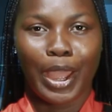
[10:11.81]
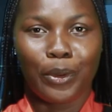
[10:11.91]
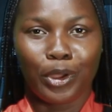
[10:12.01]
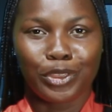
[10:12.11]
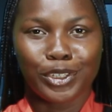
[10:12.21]

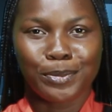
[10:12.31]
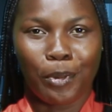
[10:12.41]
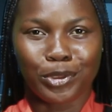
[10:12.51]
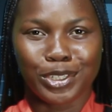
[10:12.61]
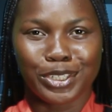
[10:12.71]
Now on the
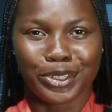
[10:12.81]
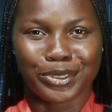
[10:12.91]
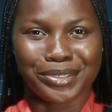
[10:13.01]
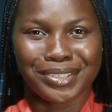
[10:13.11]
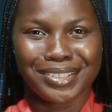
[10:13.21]
sports
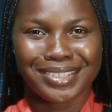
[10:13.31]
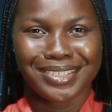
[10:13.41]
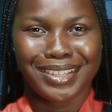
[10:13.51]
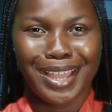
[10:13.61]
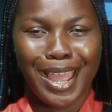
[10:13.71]
news.
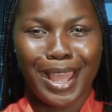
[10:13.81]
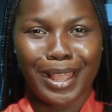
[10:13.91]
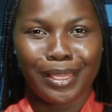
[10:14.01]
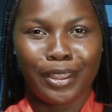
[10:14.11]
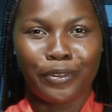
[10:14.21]

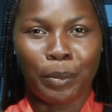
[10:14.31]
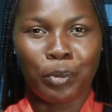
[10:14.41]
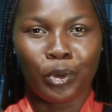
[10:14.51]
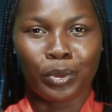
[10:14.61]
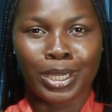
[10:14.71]

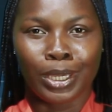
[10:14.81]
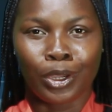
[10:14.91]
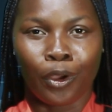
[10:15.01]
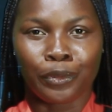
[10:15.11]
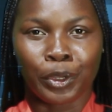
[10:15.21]
Liverpool will
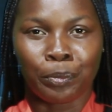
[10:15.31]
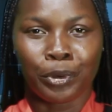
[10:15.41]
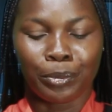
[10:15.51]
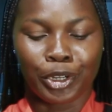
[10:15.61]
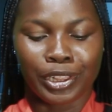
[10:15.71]
kick off their
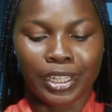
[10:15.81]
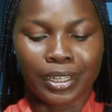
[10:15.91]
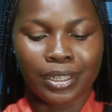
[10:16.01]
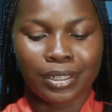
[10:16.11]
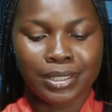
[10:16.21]
Premier
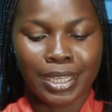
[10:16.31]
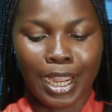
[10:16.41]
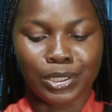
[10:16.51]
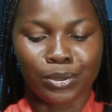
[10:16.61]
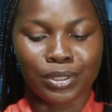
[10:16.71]
League
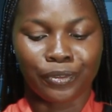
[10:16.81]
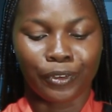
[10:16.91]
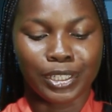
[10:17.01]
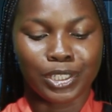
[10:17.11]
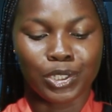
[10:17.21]
title
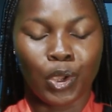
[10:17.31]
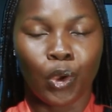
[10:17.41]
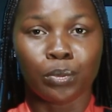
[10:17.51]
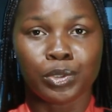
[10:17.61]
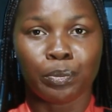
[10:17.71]
defence at
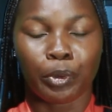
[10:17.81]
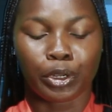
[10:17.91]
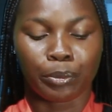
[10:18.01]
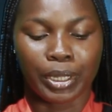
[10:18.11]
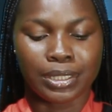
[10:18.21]
home to
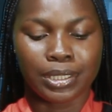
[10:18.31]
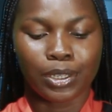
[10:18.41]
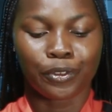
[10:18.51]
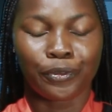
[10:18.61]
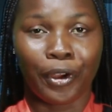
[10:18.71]
Bournemouth
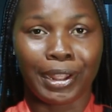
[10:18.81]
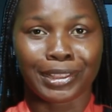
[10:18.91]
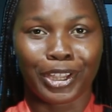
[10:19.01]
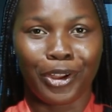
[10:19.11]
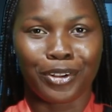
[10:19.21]
on
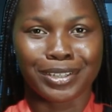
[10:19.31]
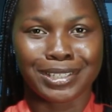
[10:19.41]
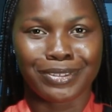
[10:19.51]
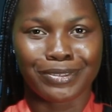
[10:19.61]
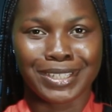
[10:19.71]
Friday,
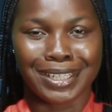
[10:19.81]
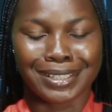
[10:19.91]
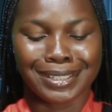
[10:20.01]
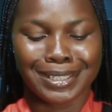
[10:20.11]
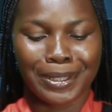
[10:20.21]
August
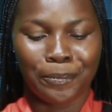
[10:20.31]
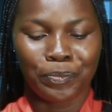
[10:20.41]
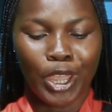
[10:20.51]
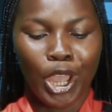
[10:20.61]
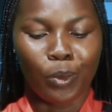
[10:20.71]
15th,
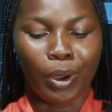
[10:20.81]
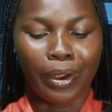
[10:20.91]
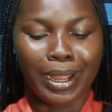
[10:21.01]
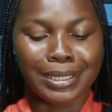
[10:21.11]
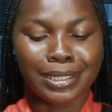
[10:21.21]

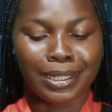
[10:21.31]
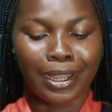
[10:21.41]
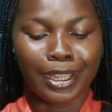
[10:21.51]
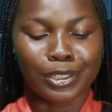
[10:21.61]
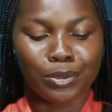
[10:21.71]
while
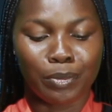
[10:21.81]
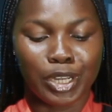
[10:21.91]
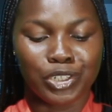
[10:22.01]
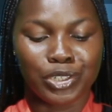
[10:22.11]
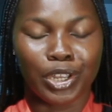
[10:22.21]
Arsenal head to
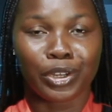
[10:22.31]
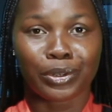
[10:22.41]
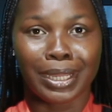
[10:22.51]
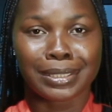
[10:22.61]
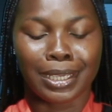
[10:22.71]
Manchester
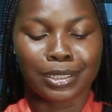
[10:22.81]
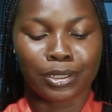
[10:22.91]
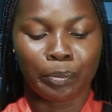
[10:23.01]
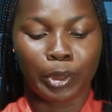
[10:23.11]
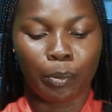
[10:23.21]
United
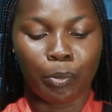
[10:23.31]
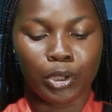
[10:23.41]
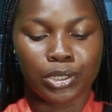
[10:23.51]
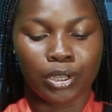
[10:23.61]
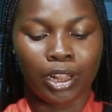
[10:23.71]
in a
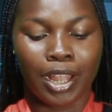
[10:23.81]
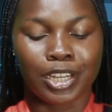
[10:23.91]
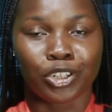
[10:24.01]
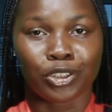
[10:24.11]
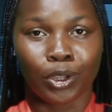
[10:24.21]
blockbuster
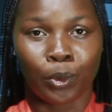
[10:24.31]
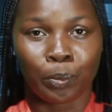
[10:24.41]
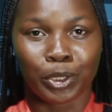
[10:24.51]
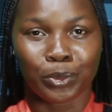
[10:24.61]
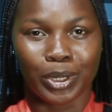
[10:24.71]
clash on the
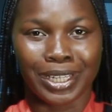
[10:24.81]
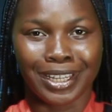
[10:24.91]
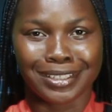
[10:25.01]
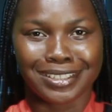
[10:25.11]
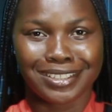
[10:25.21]
opening
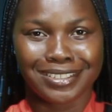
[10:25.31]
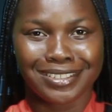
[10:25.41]
weekend.